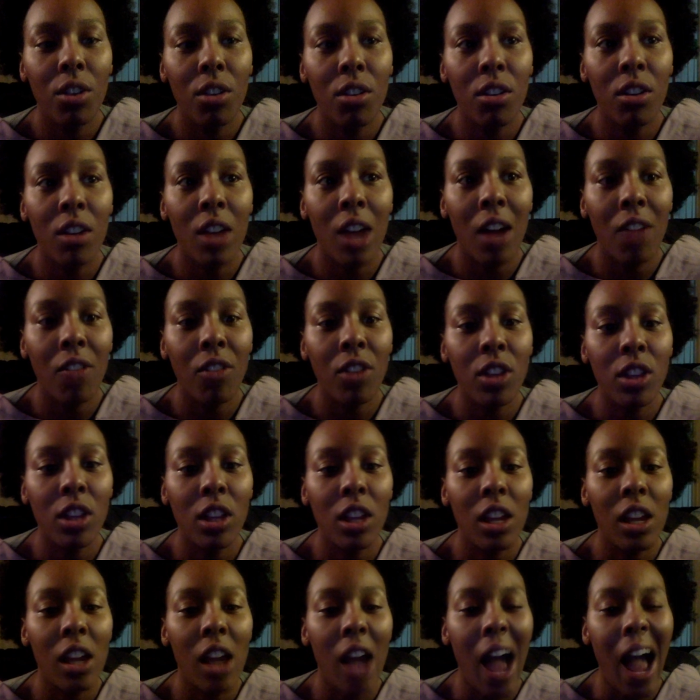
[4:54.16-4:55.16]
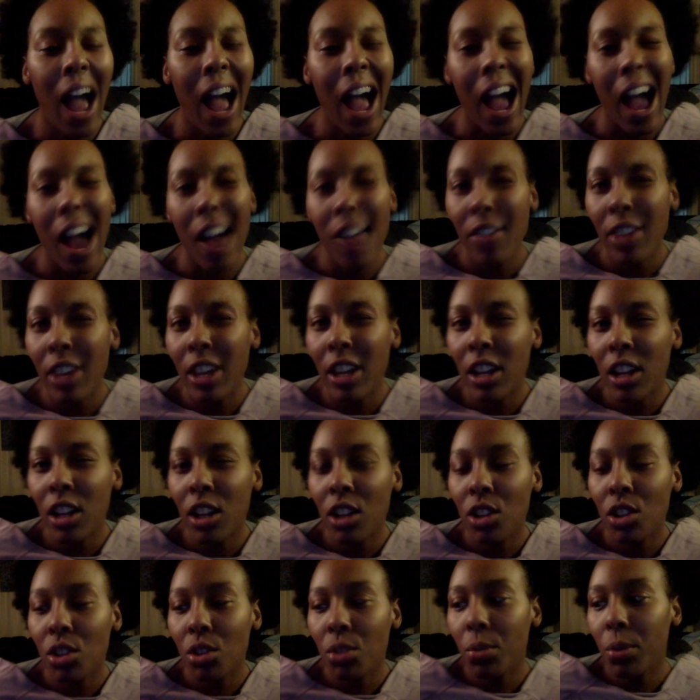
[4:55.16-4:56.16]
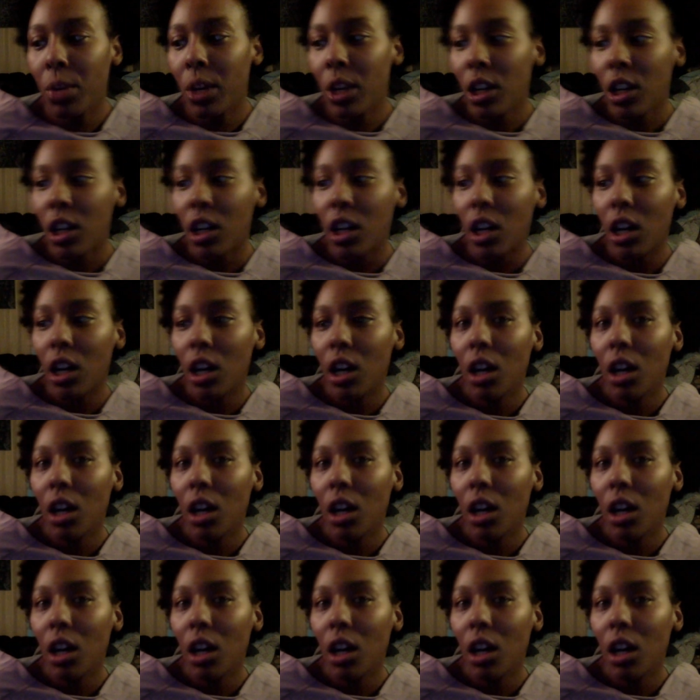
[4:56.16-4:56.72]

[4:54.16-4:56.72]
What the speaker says: Not really having to work,